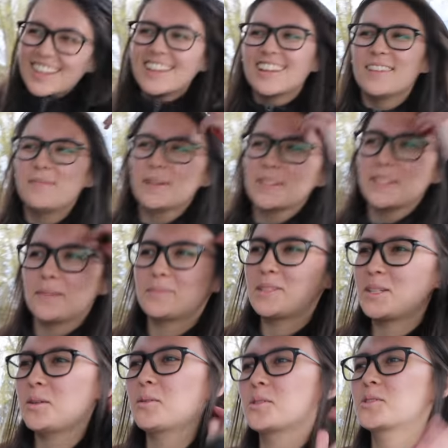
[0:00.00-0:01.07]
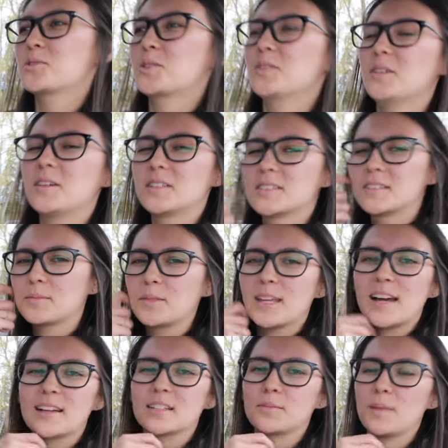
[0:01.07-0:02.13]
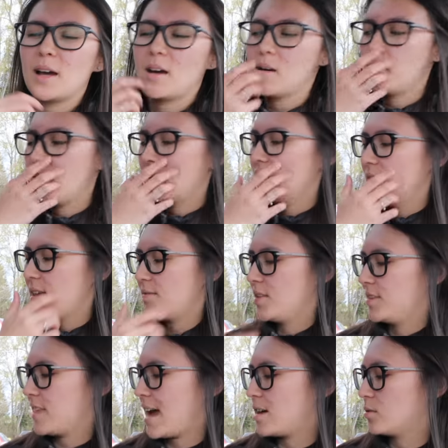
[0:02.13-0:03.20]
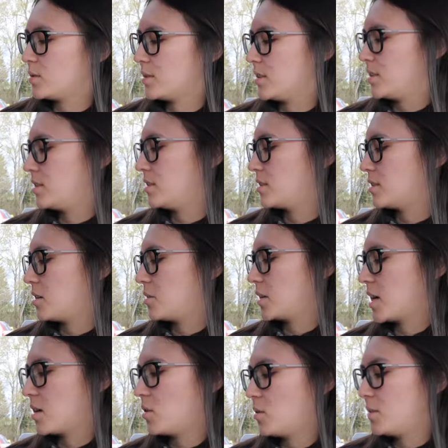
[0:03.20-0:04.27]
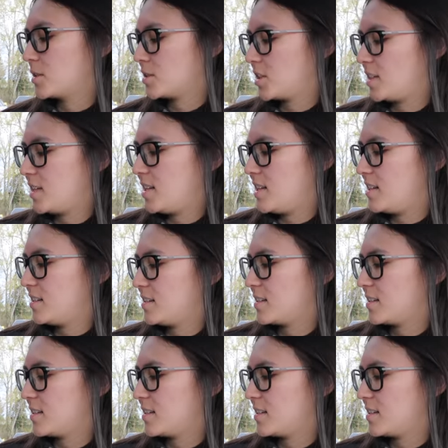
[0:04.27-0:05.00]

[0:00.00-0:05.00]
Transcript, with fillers: He picked up Dior Jordan lows and then we cashed them out about 11,000. So we got a whole bunch of heat.